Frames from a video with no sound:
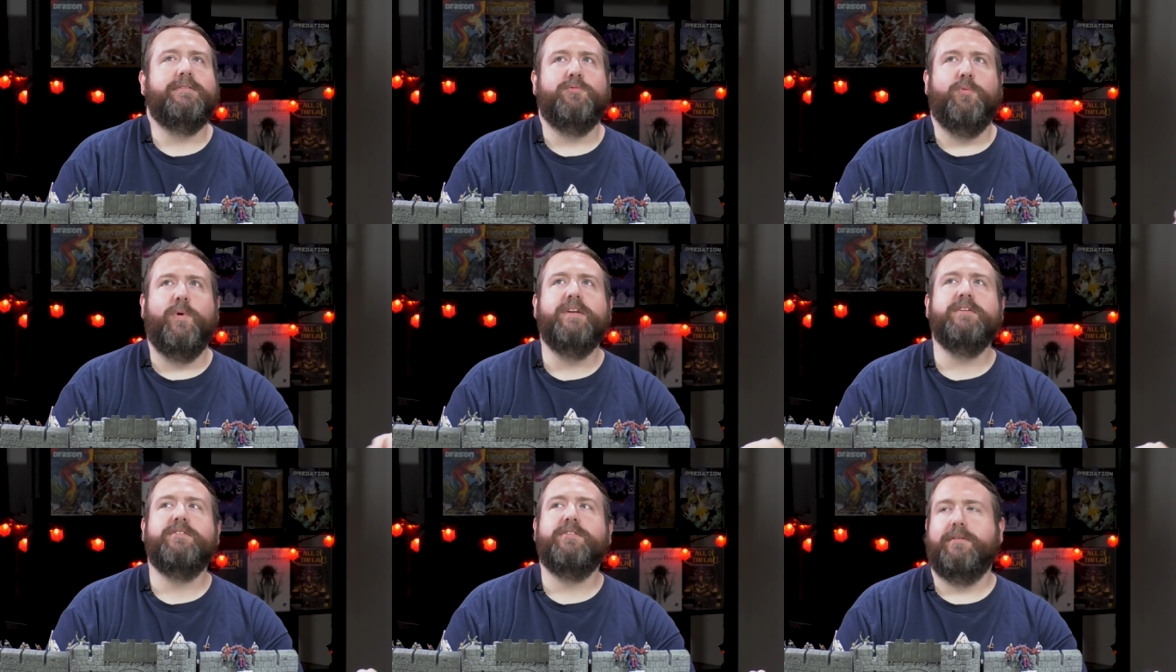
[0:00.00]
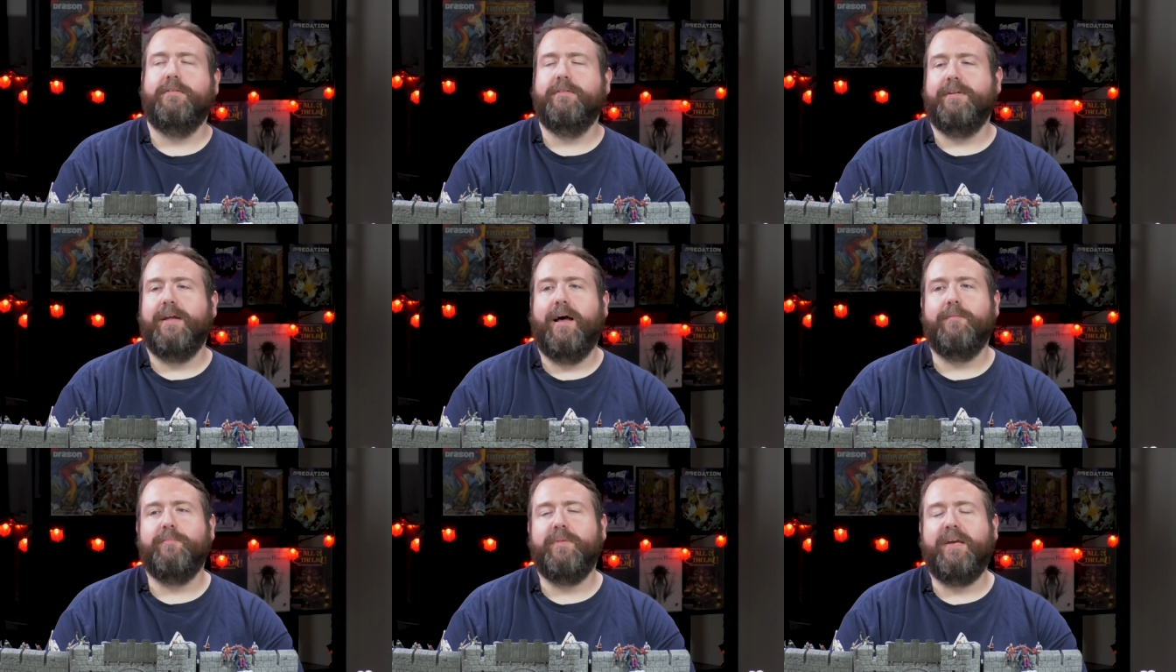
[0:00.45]
it's winter
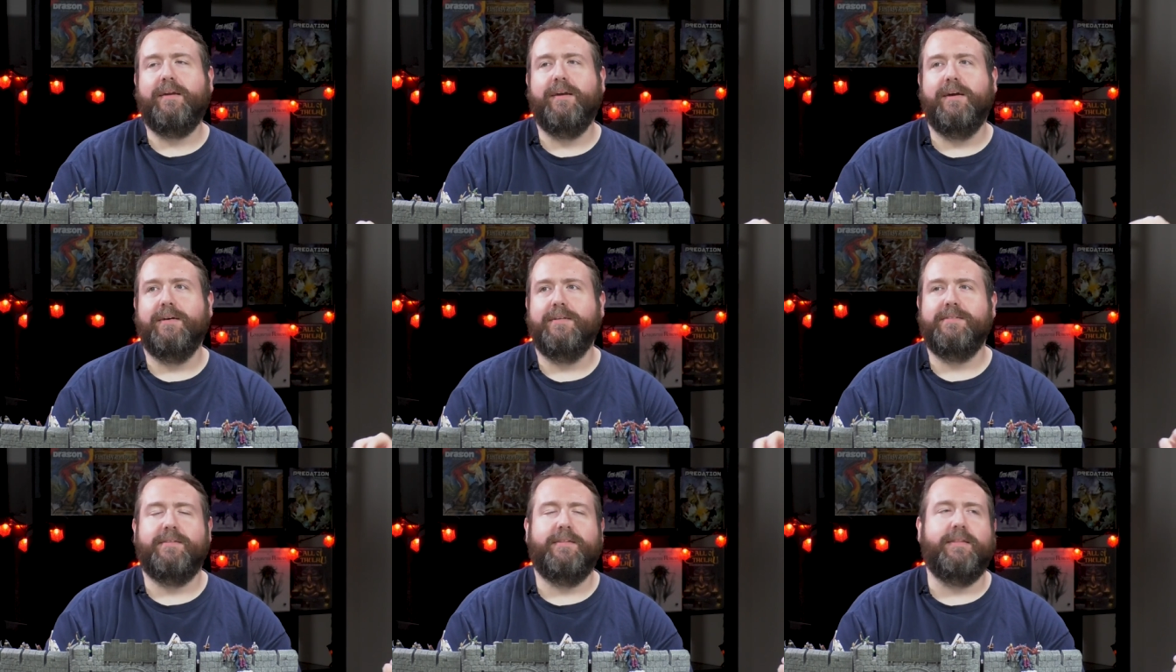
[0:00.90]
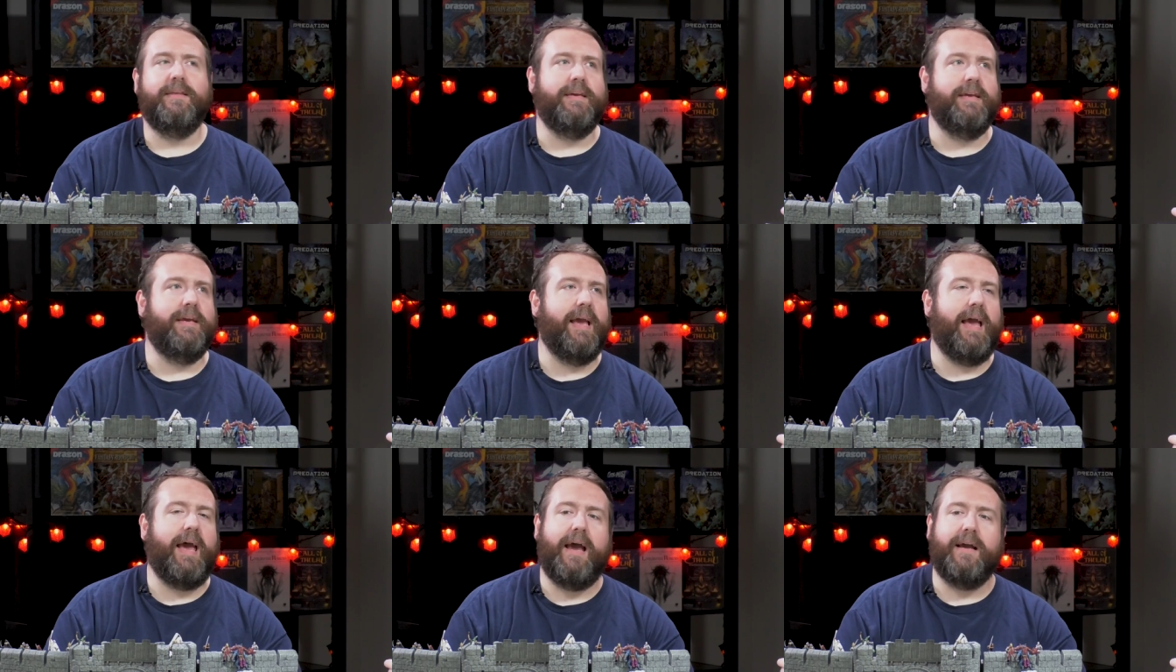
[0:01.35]
not because
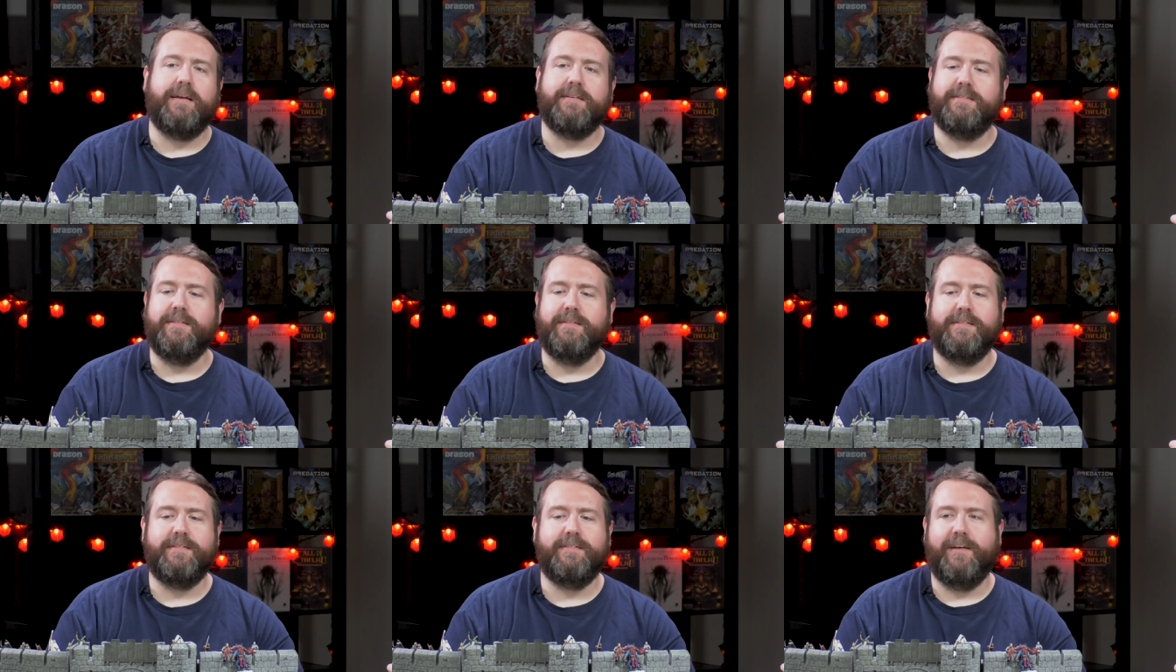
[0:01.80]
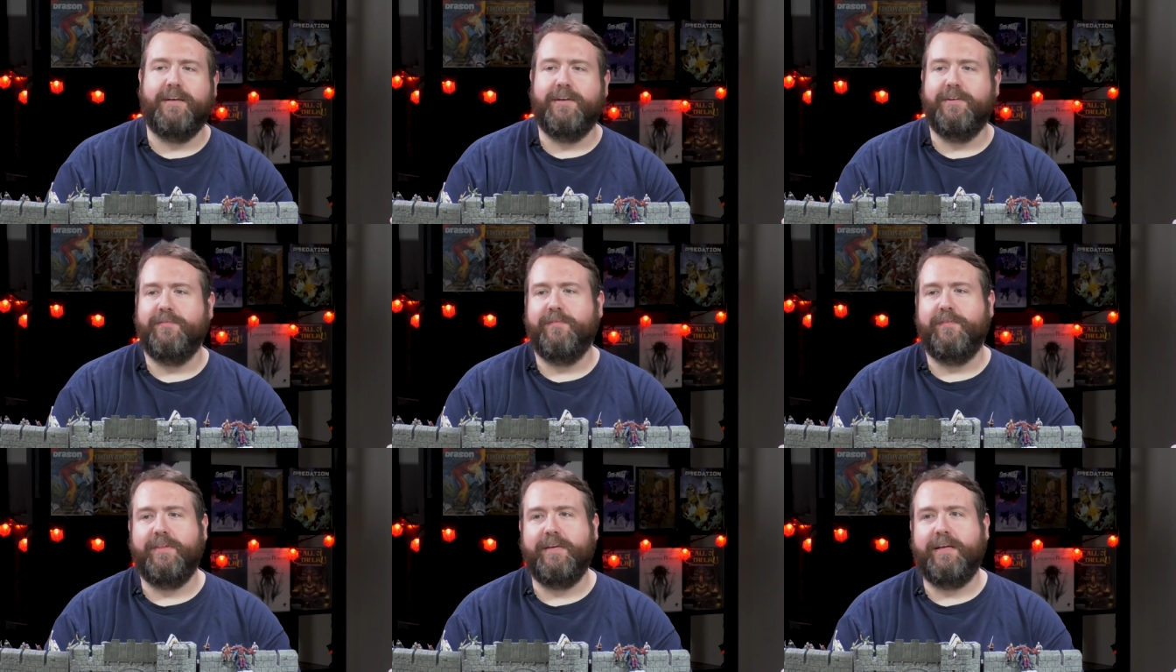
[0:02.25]
the axis
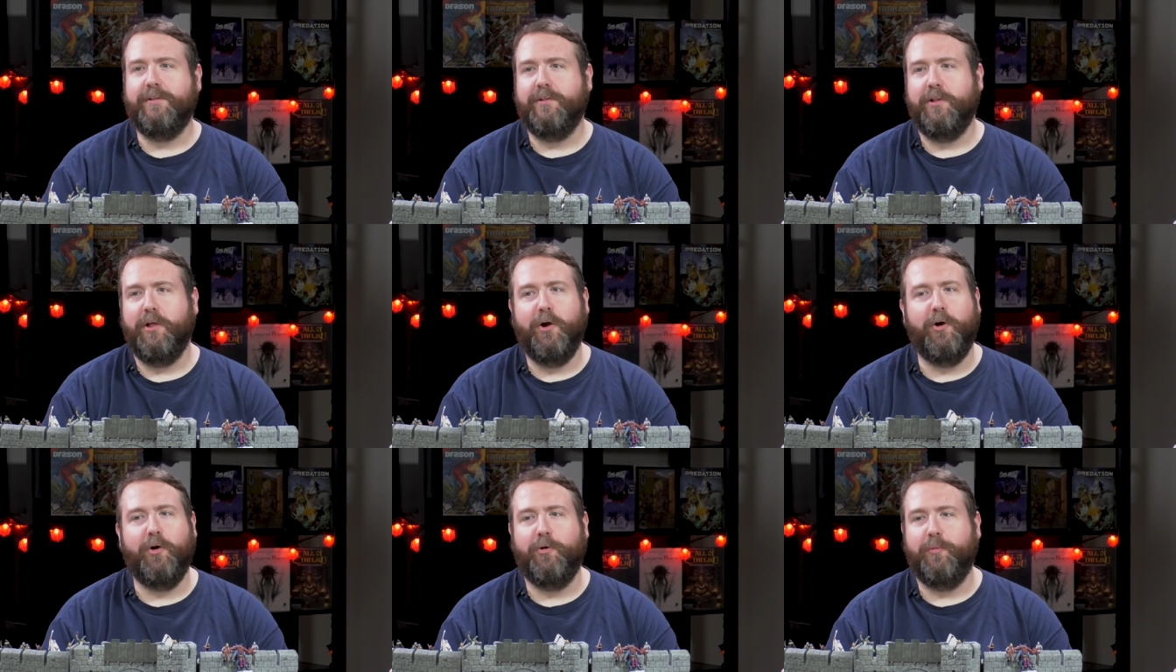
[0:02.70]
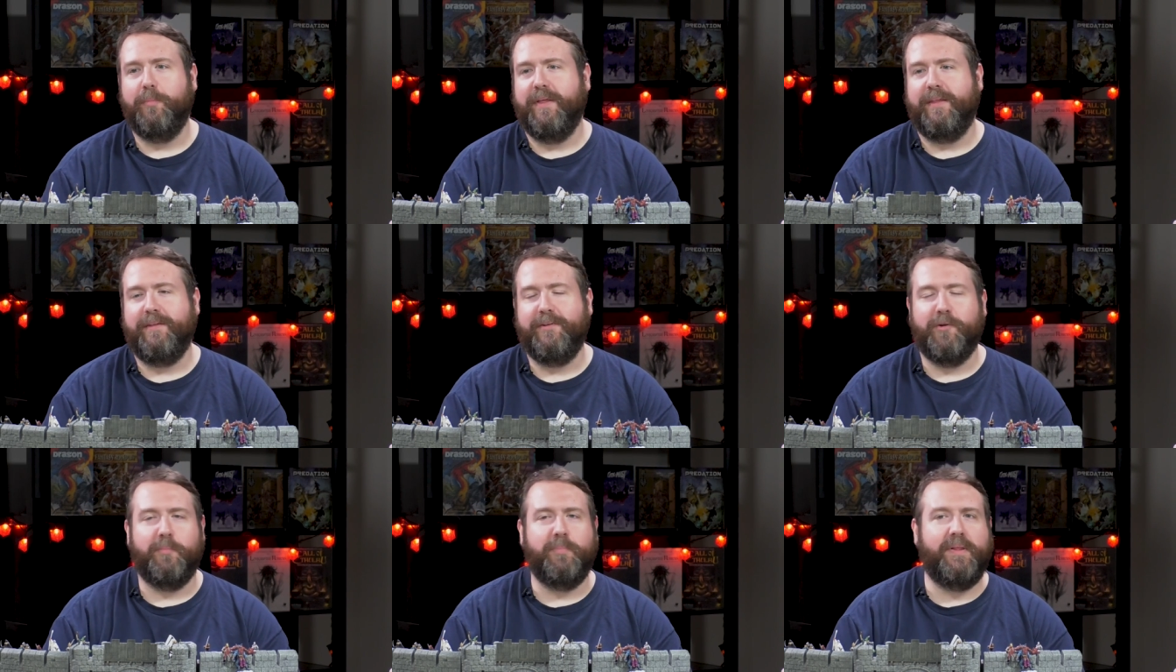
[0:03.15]
of the globe
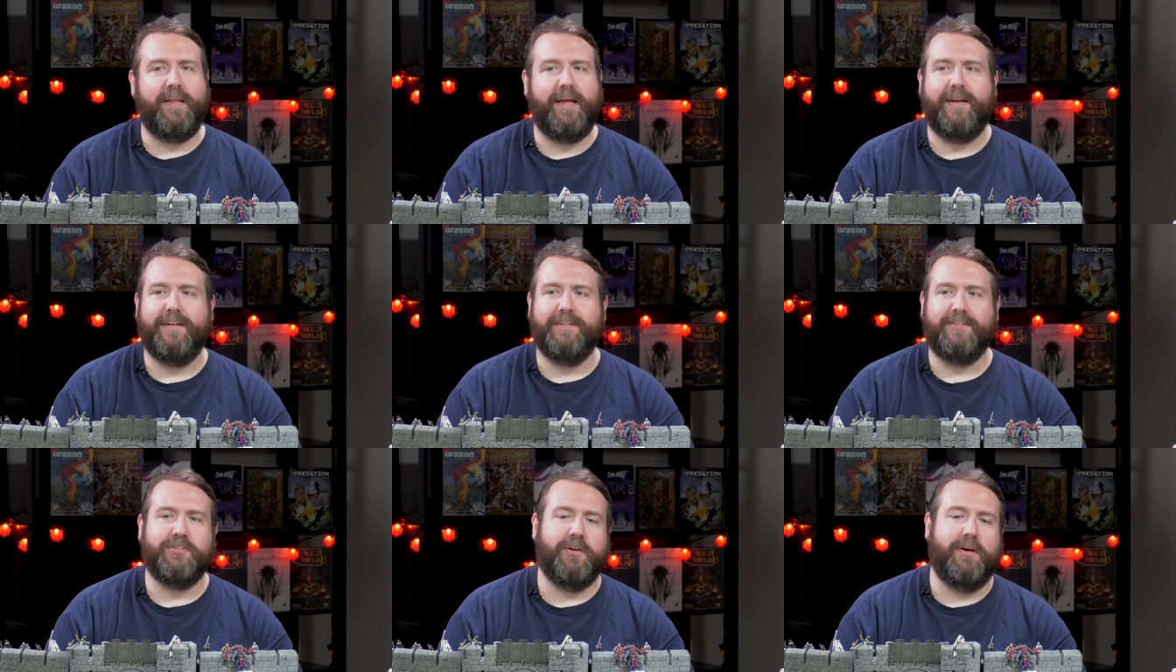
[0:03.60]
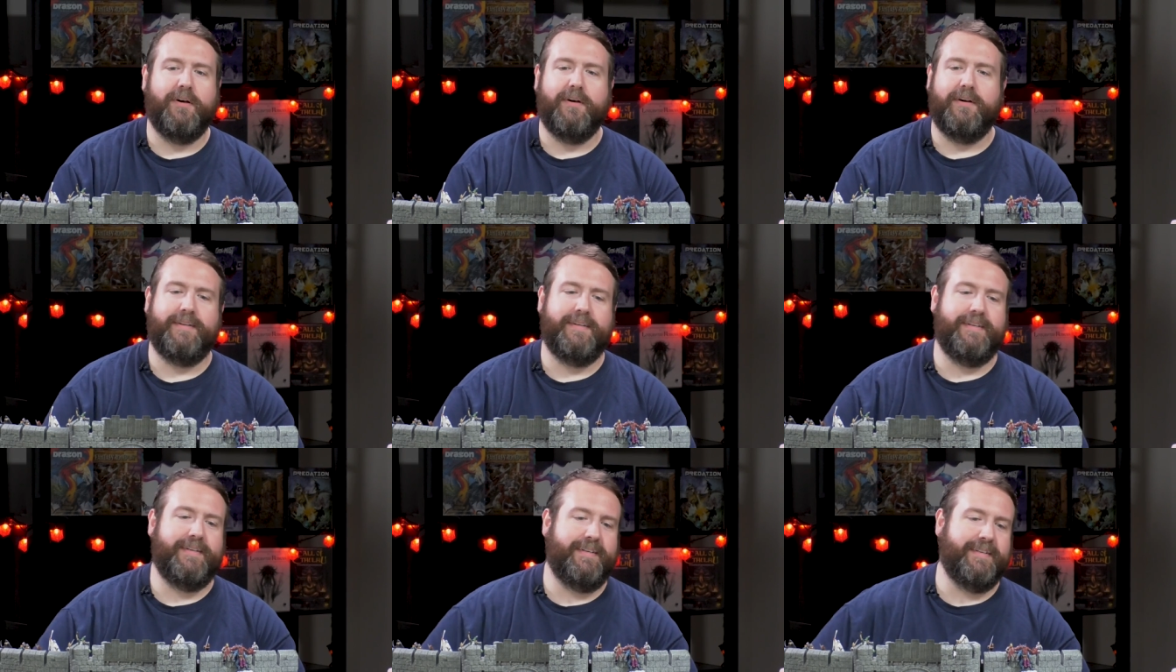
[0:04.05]
that your planet's
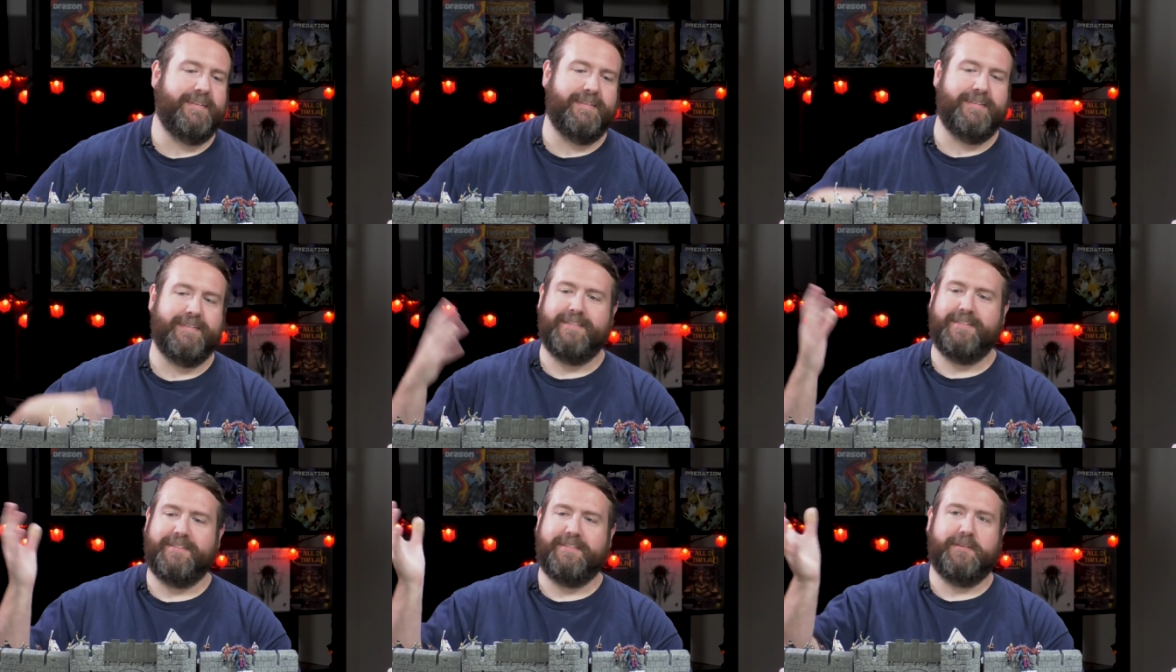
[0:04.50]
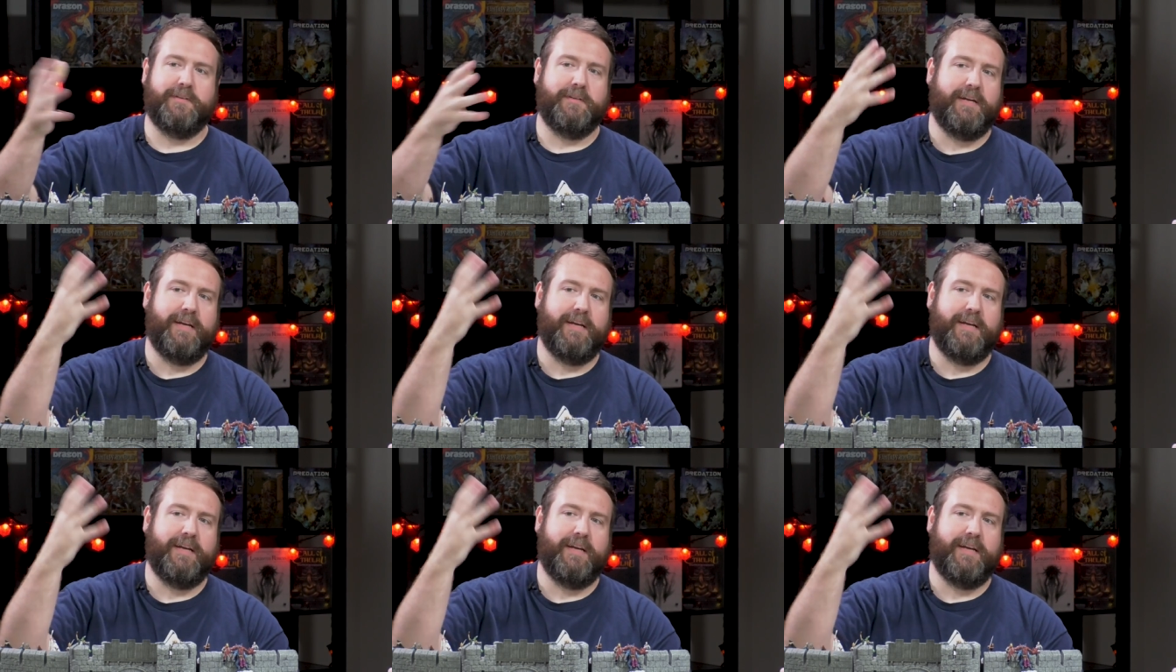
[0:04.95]
on is uh,